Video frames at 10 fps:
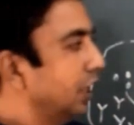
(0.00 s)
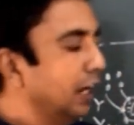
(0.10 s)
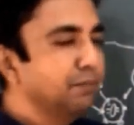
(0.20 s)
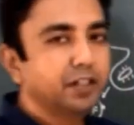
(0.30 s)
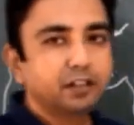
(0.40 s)

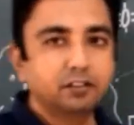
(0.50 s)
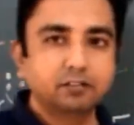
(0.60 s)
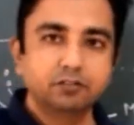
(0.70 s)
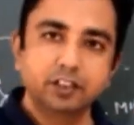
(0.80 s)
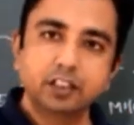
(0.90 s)
happen
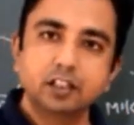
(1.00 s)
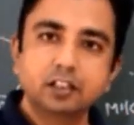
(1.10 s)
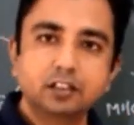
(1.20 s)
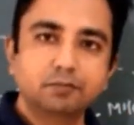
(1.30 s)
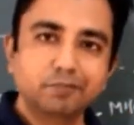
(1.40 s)
with the
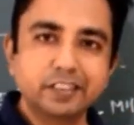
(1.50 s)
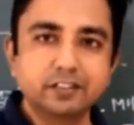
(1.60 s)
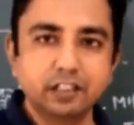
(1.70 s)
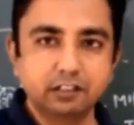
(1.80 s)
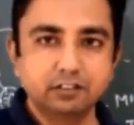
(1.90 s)
B
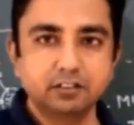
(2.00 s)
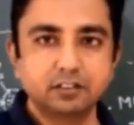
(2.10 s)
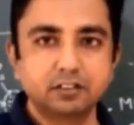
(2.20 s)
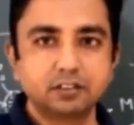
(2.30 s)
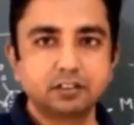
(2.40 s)
cells,
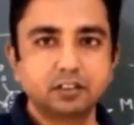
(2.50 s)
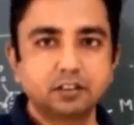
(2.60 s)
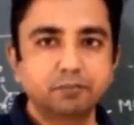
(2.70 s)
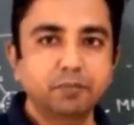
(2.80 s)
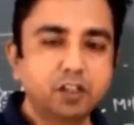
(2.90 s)

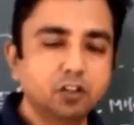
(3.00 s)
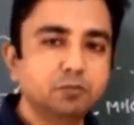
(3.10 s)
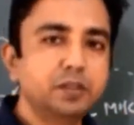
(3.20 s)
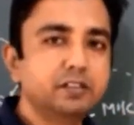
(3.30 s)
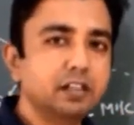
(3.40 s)
because
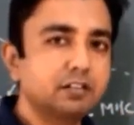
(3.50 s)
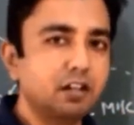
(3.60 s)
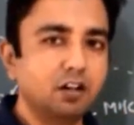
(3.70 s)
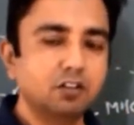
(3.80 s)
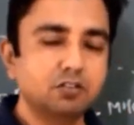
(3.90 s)
B cells
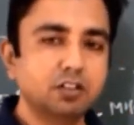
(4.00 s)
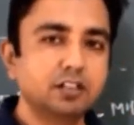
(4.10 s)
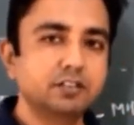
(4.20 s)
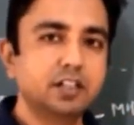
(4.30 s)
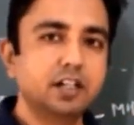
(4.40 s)
are also
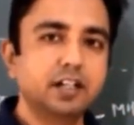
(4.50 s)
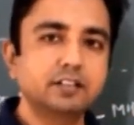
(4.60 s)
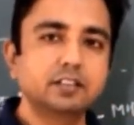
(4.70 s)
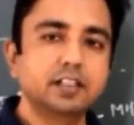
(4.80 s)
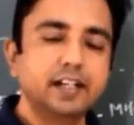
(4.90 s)
considered
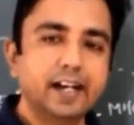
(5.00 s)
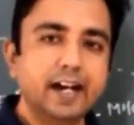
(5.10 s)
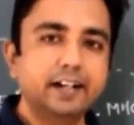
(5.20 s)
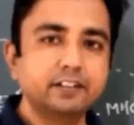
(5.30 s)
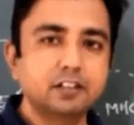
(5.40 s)
as
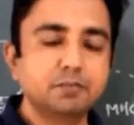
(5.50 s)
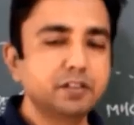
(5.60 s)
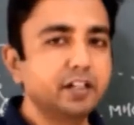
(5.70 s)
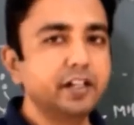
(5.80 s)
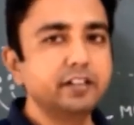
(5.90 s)
antigen
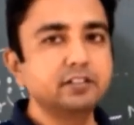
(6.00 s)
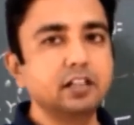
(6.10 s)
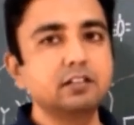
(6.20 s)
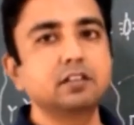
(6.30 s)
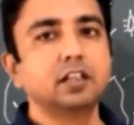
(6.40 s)
presenting
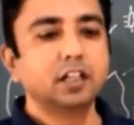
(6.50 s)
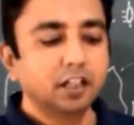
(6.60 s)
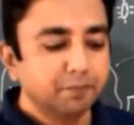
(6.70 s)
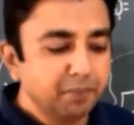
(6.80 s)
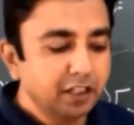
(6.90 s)
cells.
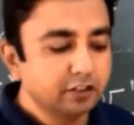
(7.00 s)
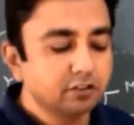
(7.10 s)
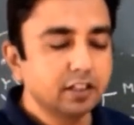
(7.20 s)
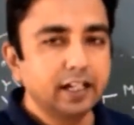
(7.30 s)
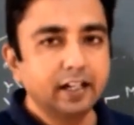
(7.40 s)

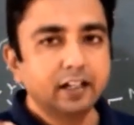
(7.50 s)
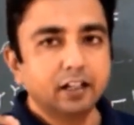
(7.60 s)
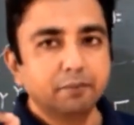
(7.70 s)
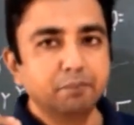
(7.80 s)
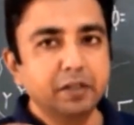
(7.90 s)
Means
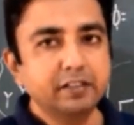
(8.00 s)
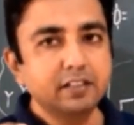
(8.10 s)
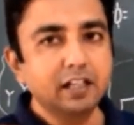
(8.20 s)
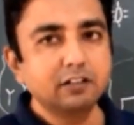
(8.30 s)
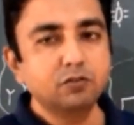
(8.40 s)
B
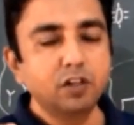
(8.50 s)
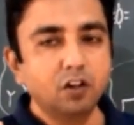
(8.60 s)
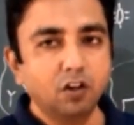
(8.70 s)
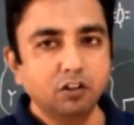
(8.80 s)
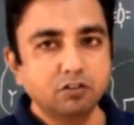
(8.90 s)
cells will
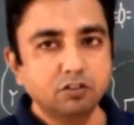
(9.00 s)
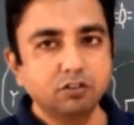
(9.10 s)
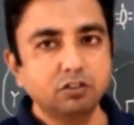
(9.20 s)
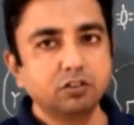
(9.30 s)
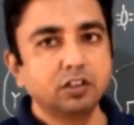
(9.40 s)

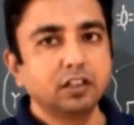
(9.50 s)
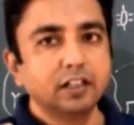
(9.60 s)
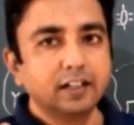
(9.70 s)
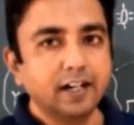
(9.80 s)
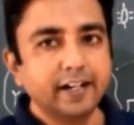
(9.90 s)
also
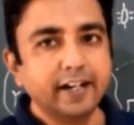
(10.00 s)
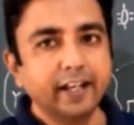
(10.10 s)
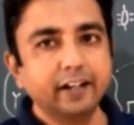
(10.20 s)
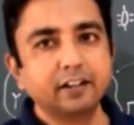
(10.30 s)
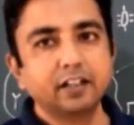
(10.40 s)

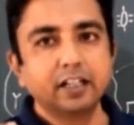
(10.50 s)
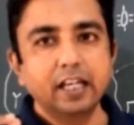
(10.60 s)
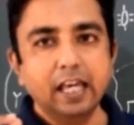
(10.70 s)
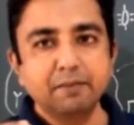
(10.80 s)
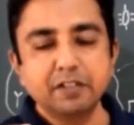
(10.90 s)
contain
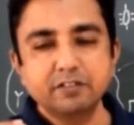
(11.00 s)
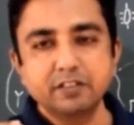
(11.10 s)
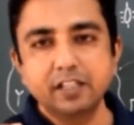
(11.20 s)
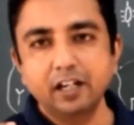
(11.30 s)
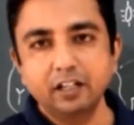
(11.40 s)

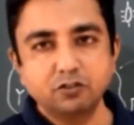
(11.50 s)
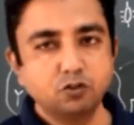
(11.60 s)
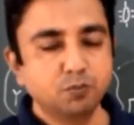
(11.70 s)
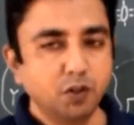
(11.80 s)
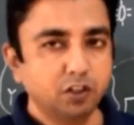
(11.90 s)
MSC class
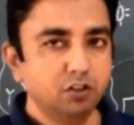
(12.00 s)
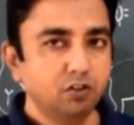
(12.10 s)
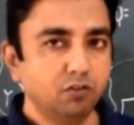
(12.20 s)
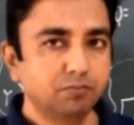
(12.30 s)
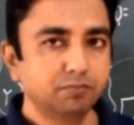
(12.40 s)
2 molecule.